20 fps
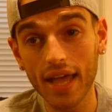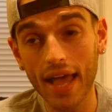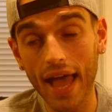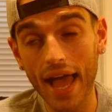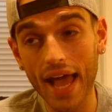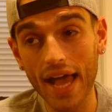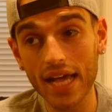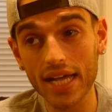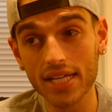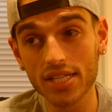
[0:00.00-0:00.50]

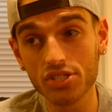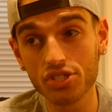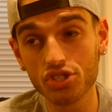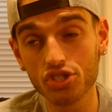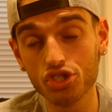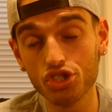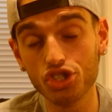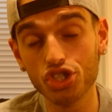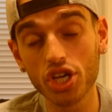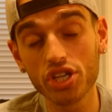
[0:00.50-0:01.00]
as
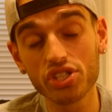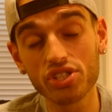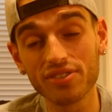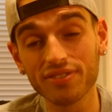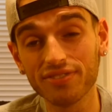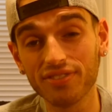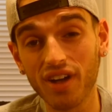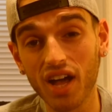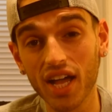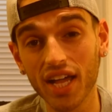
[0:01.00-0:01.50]

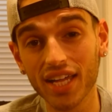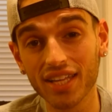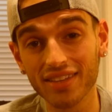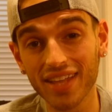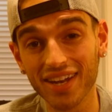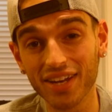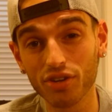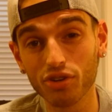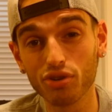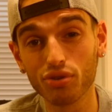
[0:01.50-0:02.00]
justifying
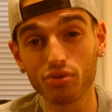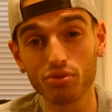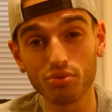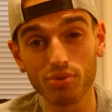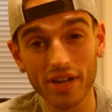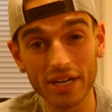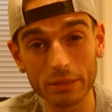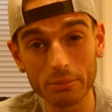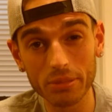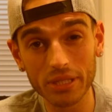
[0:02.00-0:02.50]
that
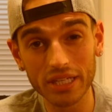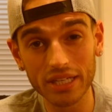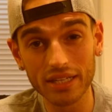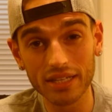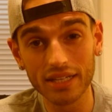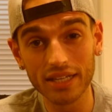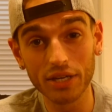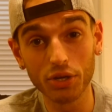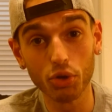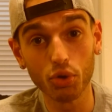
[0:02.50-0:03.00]
incredibly,
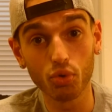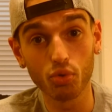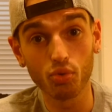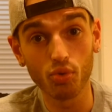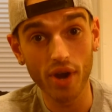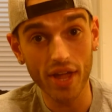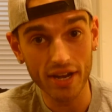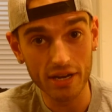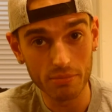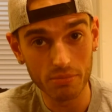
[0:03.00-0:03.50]

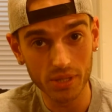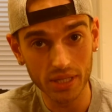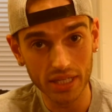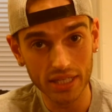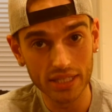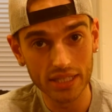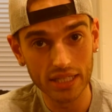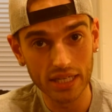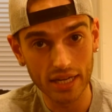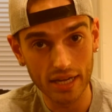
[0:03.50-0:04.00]

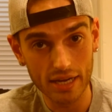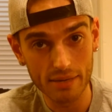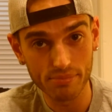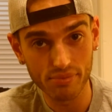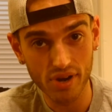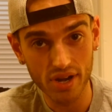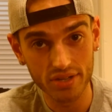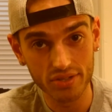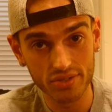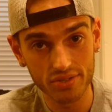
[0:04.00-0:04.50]
incredibly high
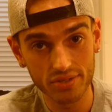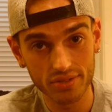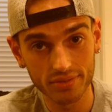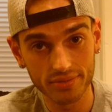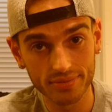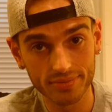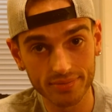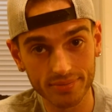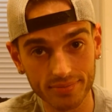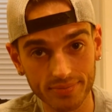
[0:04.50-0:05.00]
price.
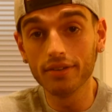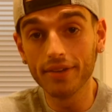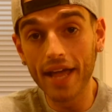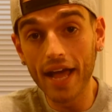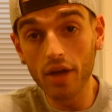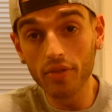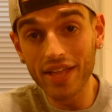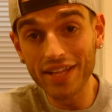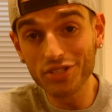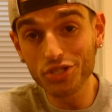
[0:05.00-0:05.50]

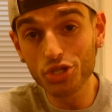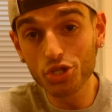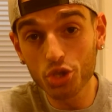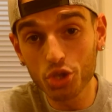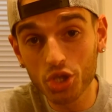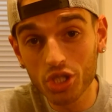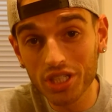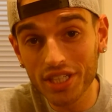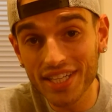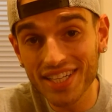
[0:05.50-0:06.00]
Now, that
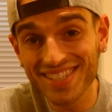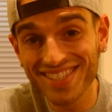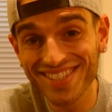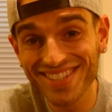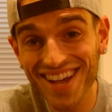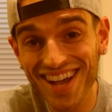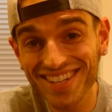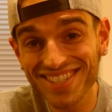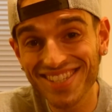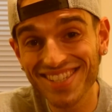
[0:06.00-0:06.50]
certainly is
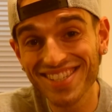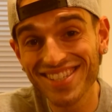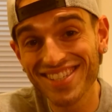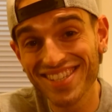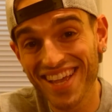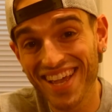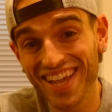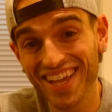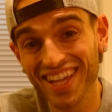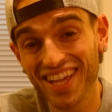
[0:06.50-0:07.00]
not to
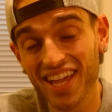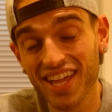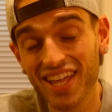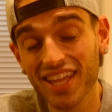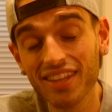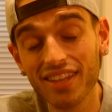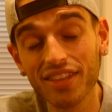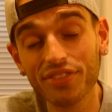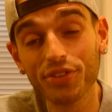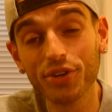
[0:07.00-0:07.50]
say
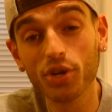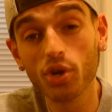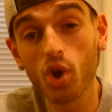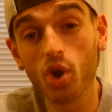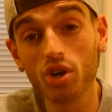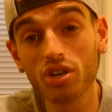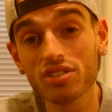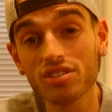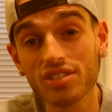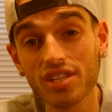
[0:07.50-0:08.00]
that there
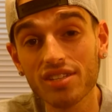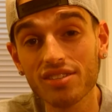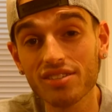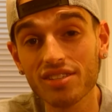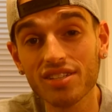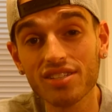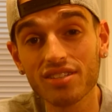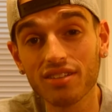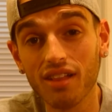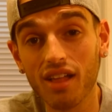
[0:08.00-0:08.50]
aren't scents
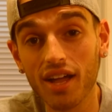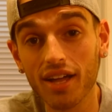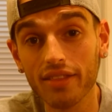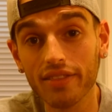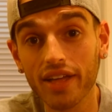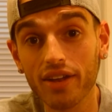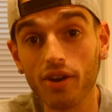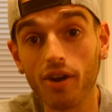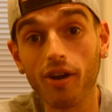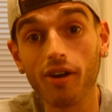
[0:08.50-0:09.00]
in his line
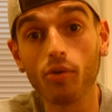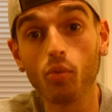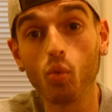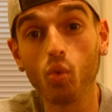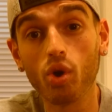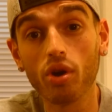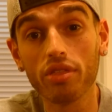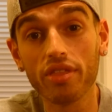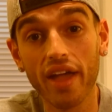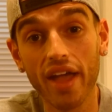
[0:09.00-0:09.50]
that are
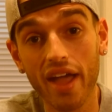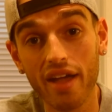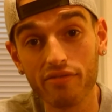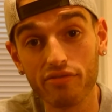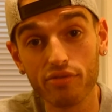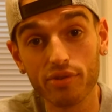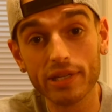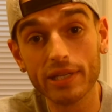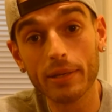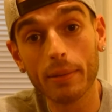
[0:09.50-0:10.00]
worth
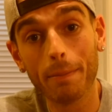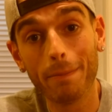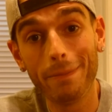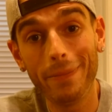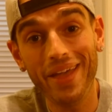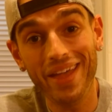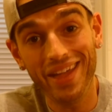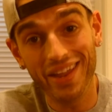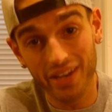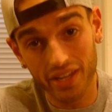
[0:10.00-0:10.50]
every
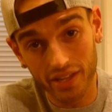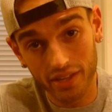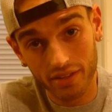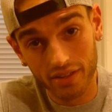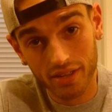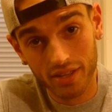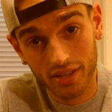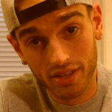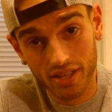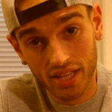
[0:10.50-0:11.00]
penny.
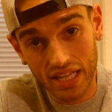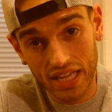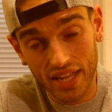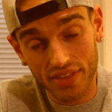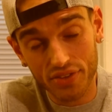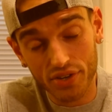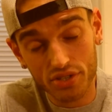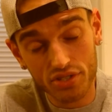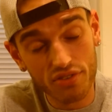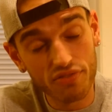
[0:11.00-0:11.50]

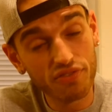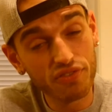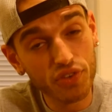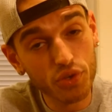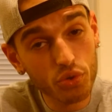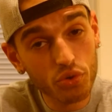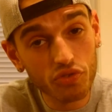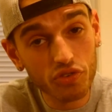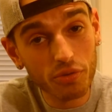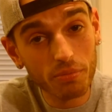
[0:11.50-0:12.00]
And there's a
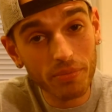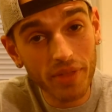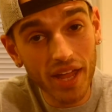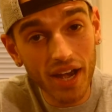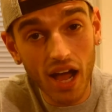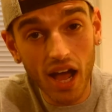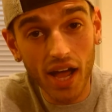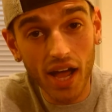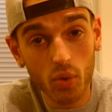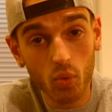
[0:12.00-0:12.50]
few of them
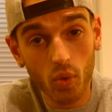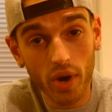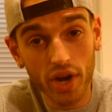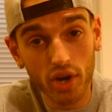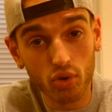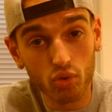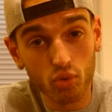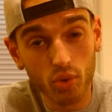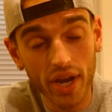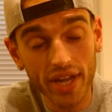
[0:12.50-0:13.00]
that
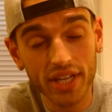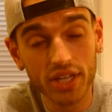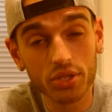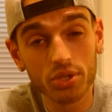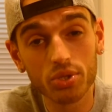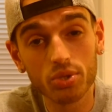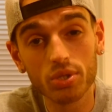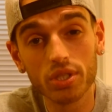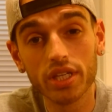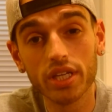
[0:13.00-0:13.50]
wear
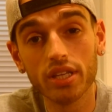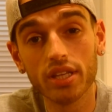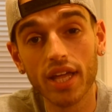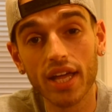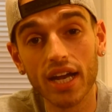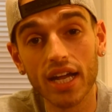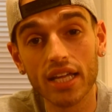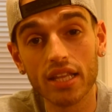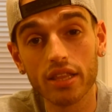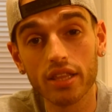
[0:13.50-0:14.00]
regularly
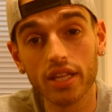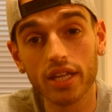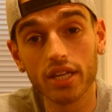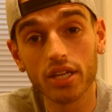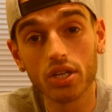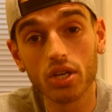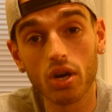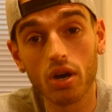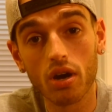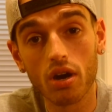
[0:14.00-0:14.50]
that I
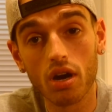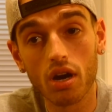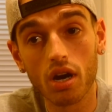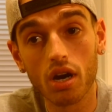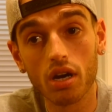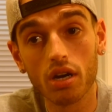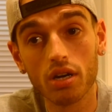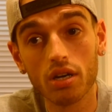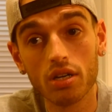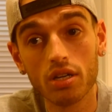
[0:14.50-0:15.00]
think
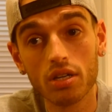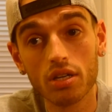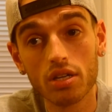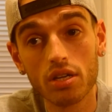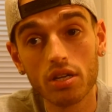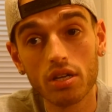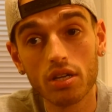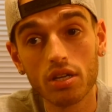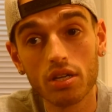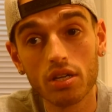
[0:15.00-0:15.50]
are
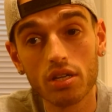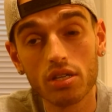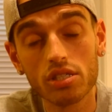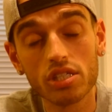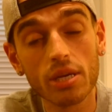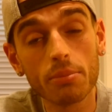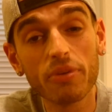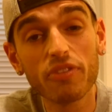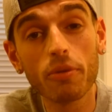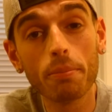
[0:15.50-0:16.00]

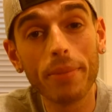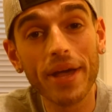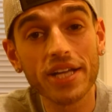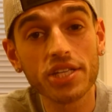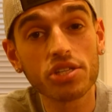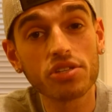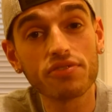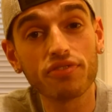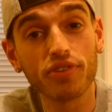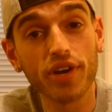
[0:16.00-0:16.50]
some of the
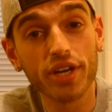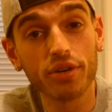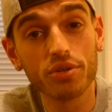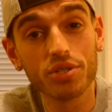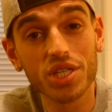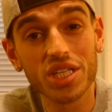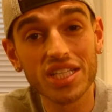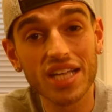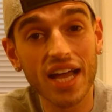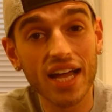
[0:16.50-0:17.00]
best
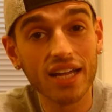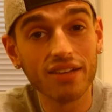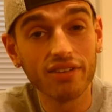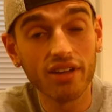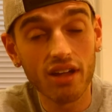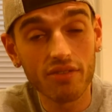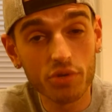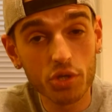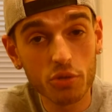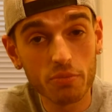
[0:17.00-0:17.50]
fragrances I have
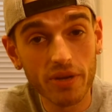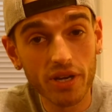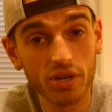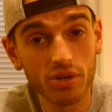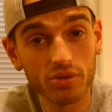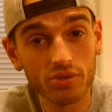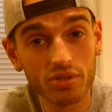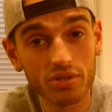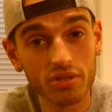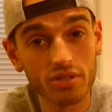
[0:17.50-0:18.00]
ever
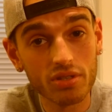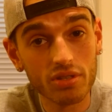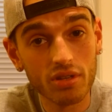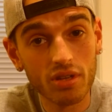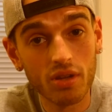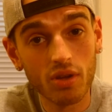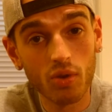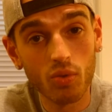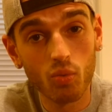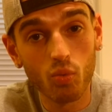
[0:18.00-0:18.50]
smelled,
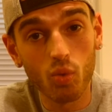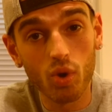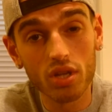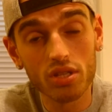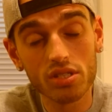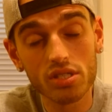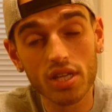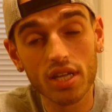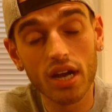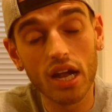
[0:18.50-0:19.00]

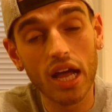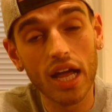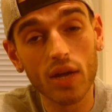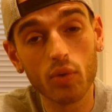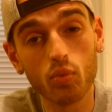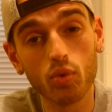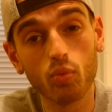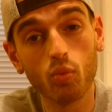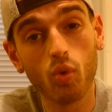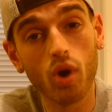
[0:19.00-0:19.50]
ones that I
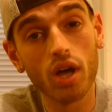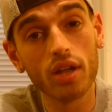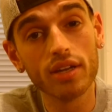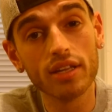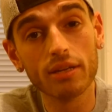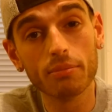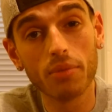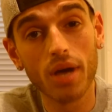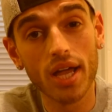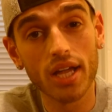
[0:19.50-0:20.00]
would want
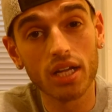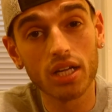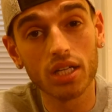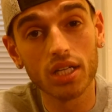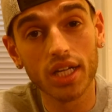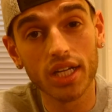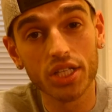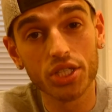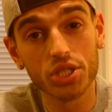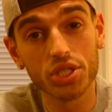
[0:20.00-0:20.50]
in my
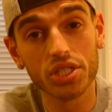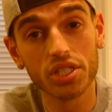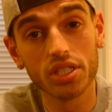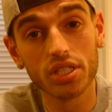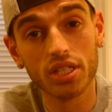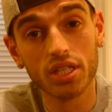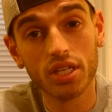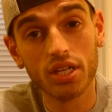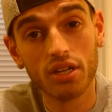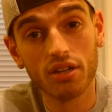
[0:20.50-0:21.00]

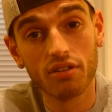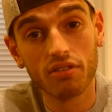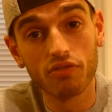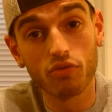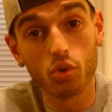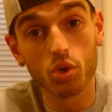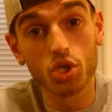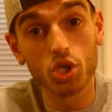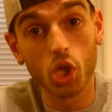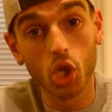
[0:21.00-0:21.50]
collection
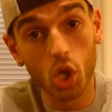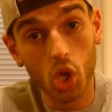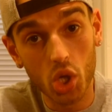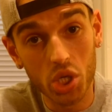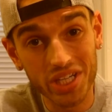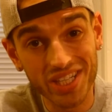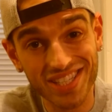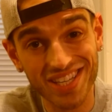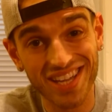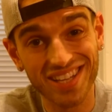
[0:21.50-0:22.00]
for as
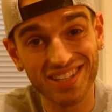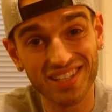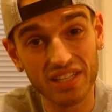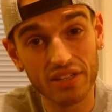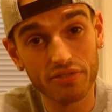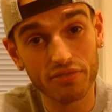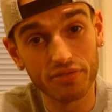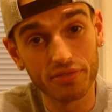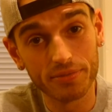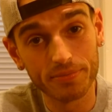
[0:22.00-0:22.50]
long as I
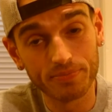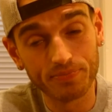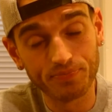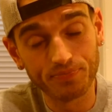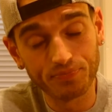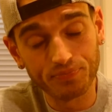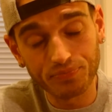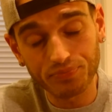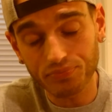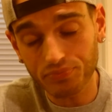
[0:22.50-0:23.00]
live.
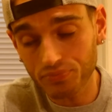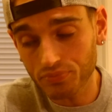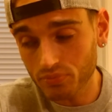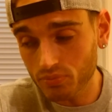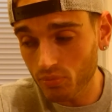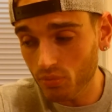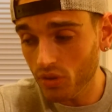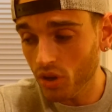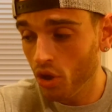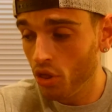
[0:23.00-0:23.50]

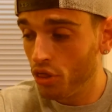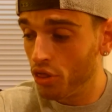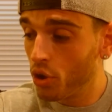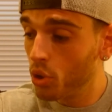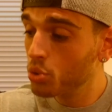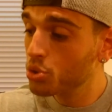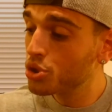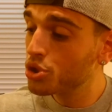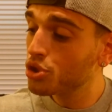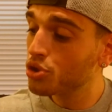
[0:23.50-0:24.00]

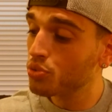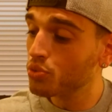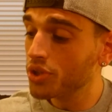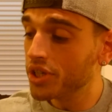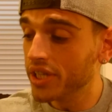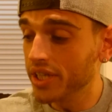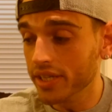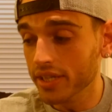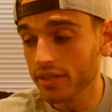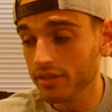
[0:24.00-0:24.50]
Those
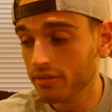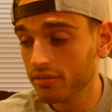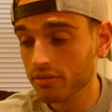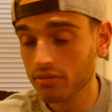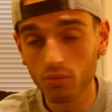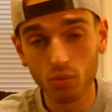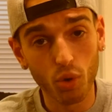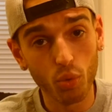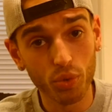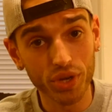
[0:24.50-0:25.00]
three,
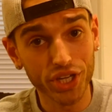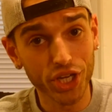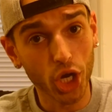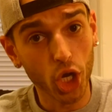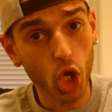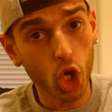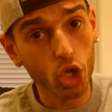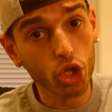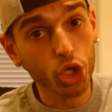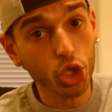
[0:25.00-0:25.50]
what we can
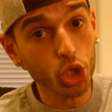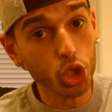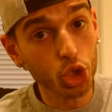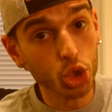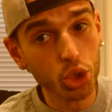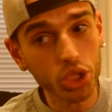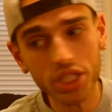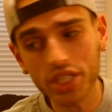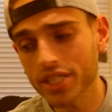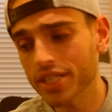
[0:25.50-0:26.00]
call the
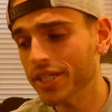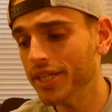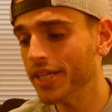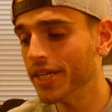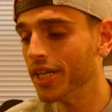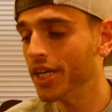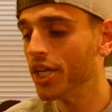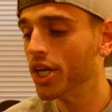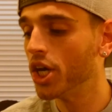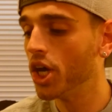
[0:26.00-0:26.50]
good,
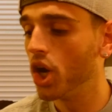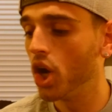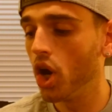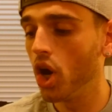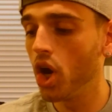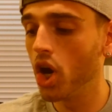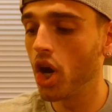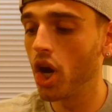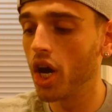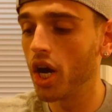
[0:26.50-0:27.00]

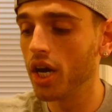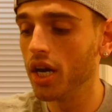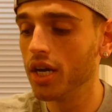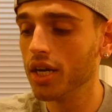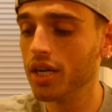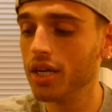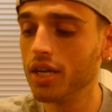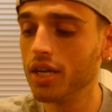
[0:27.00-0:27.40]
are